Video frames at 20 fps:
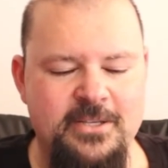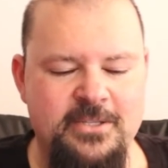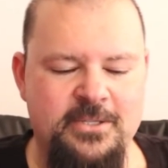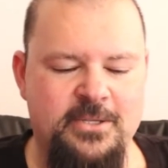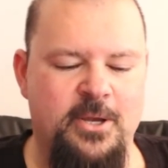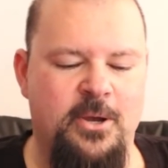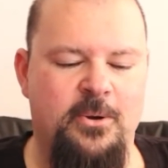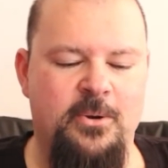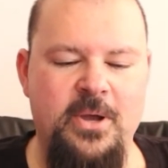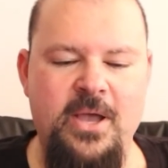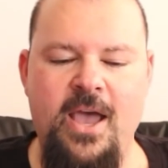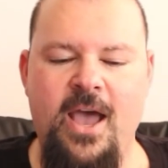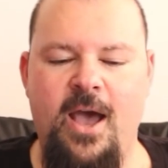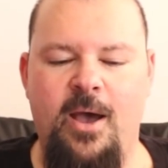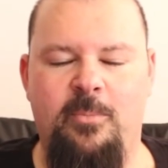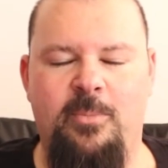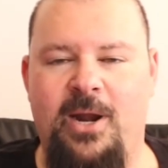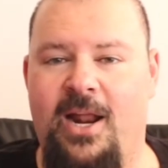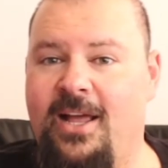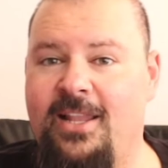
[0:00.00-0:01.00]
So,
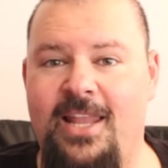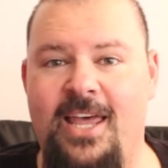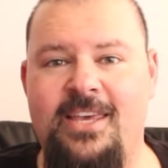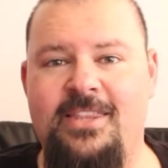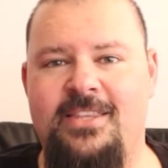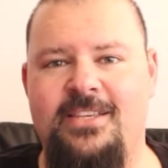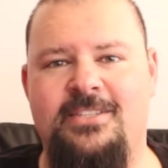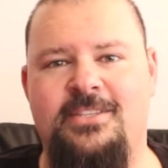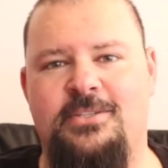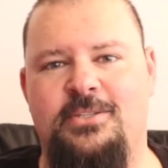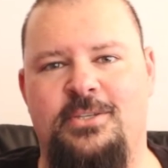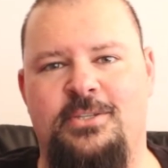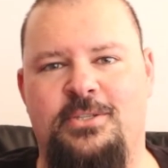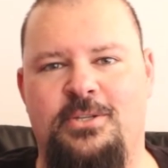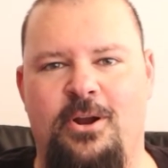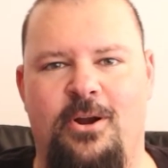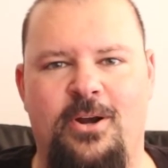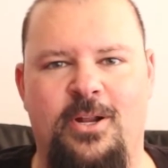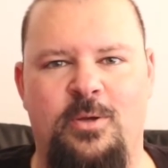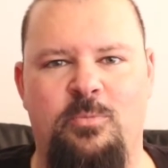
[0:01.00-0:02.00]
but I like this as a
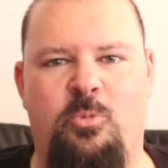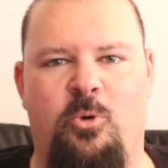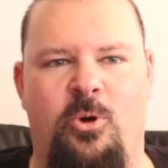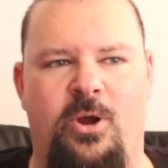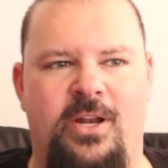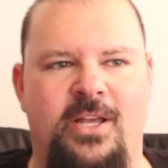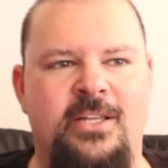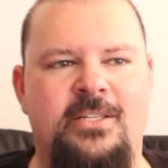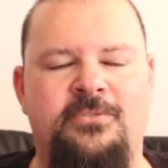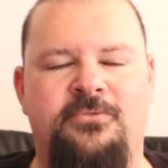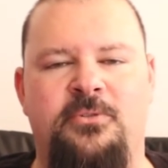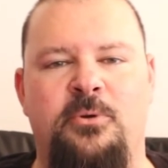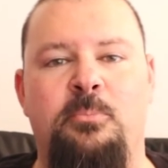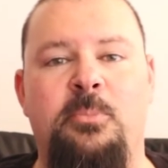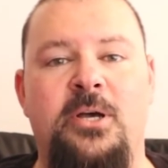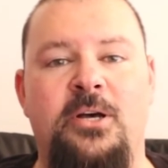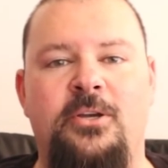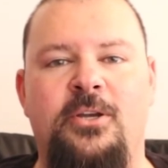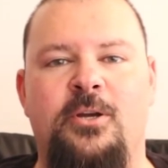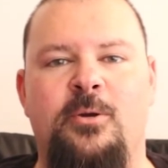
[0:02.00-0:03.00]
starting point. It's
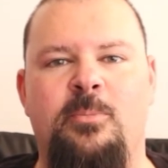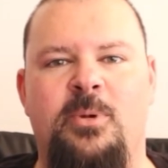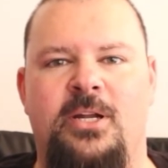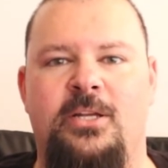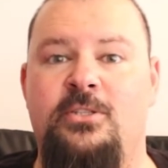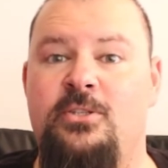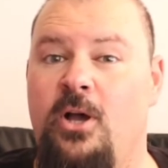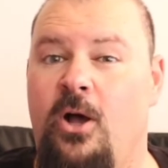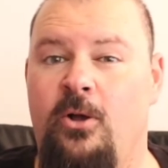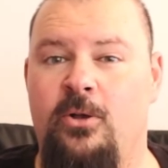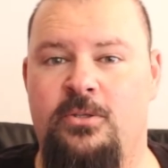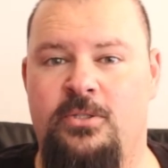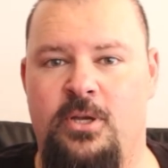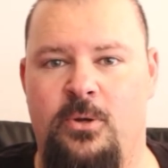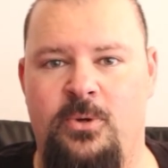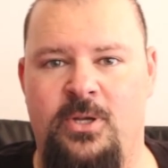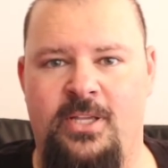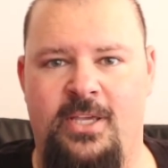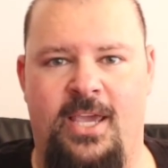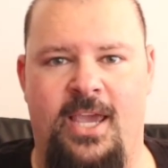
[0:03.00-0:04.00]
familiar, but it's
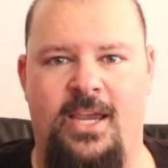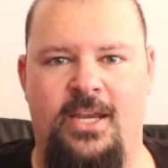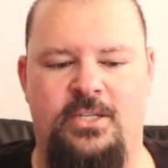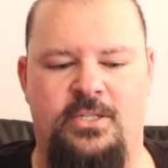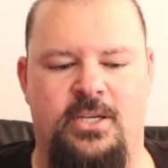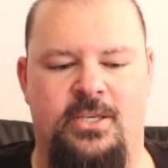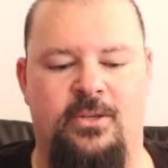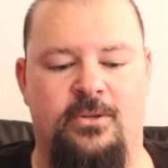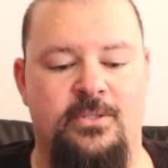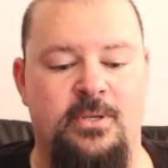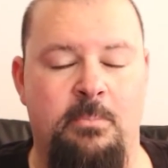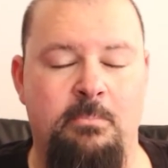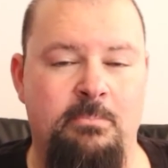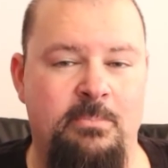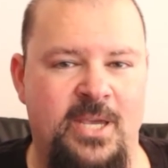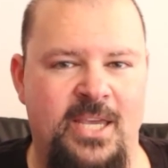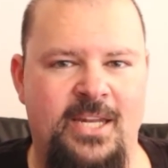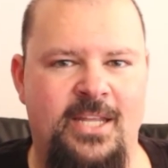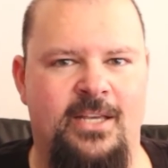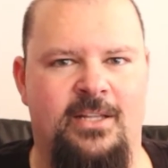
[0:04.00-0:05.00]
also engaging. There's
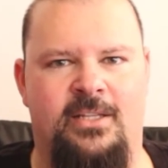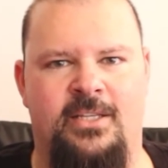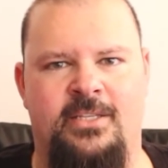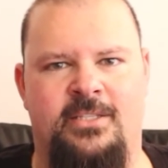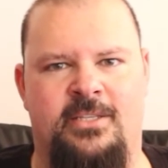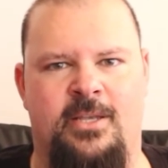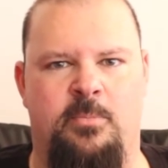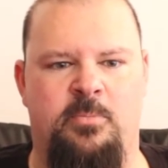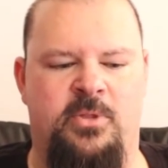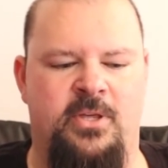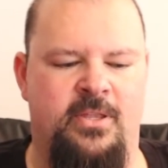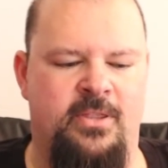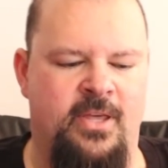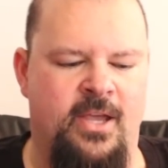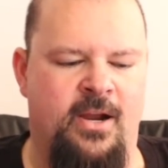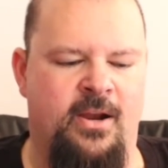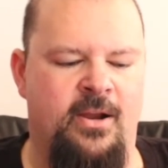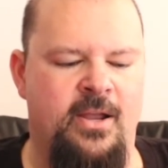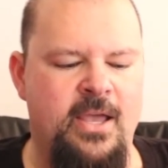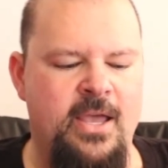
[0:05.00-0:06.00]
immediately something
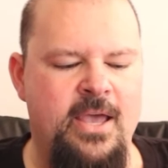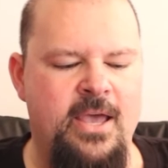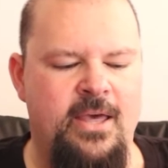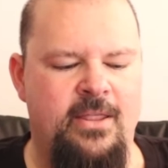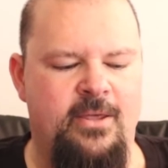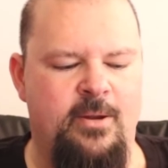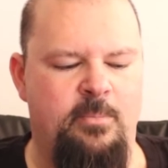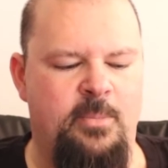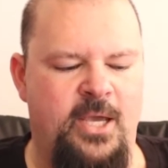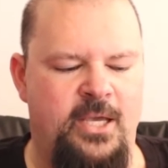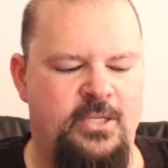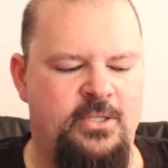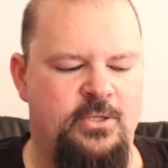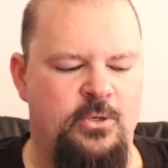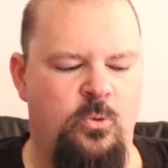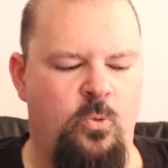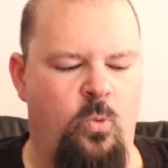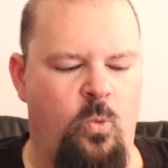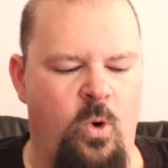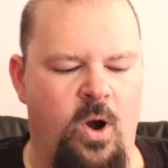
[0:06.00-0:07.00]
there that makes
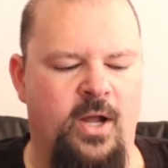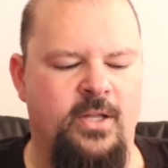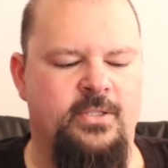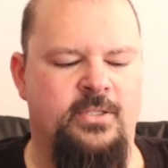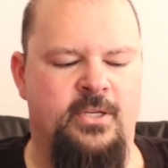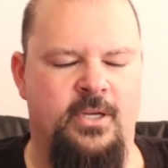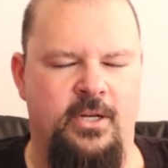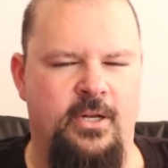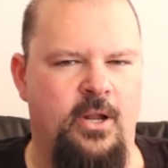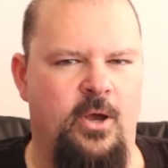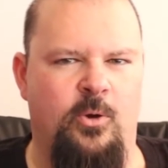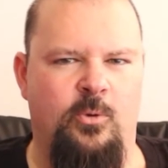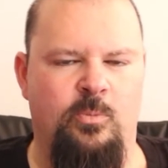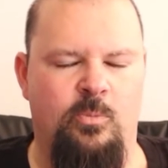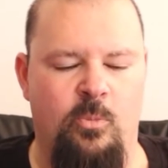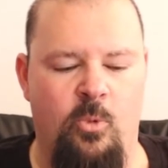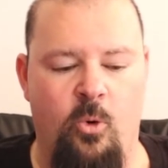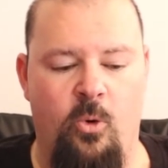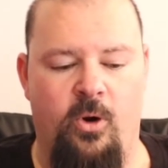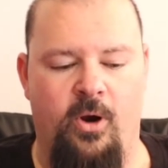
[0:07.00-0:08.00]
you want to know
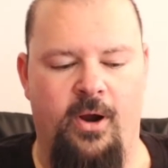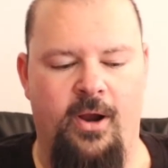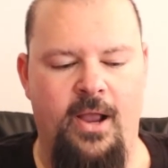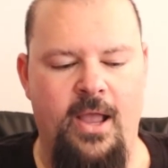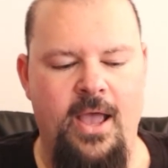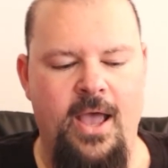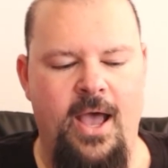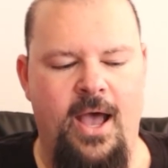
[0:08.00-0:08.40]
more.